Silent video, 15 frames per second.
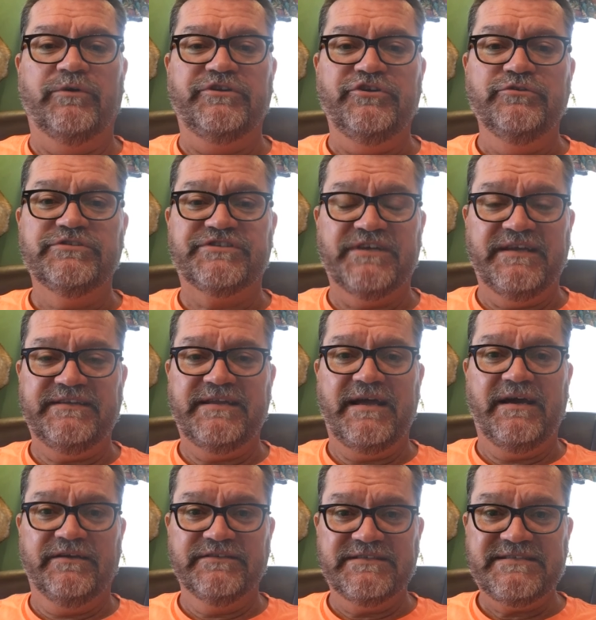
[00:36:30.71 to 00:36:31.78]
when you sit
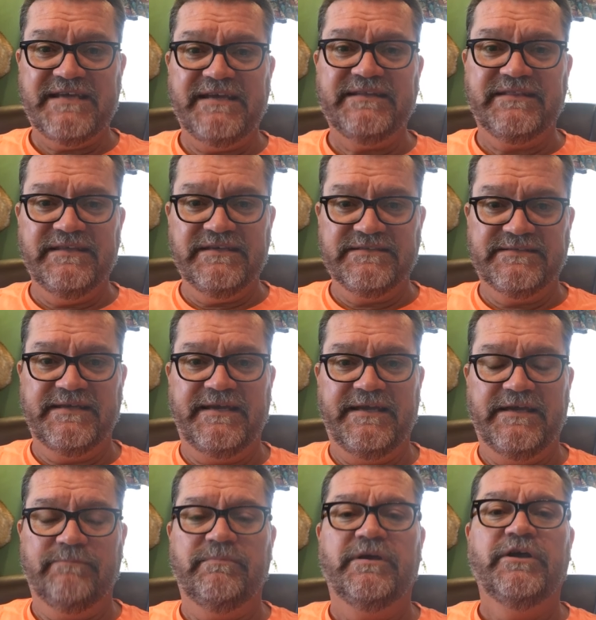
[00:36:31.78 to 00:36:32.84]
down to take the
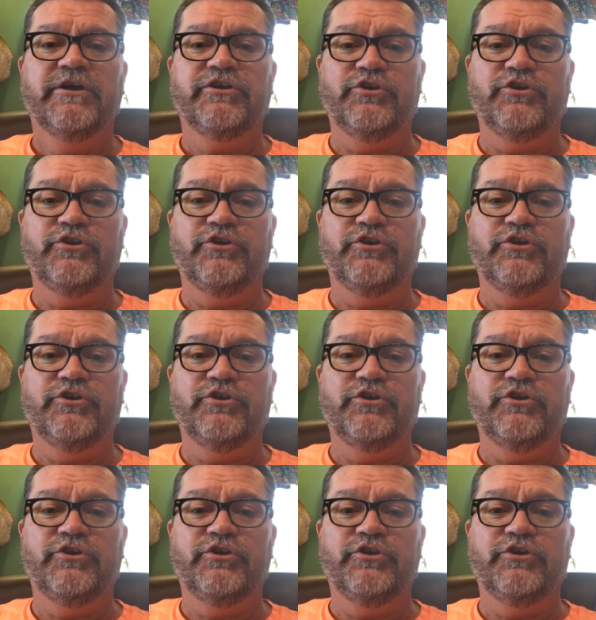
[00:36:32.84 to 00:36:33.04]
exam,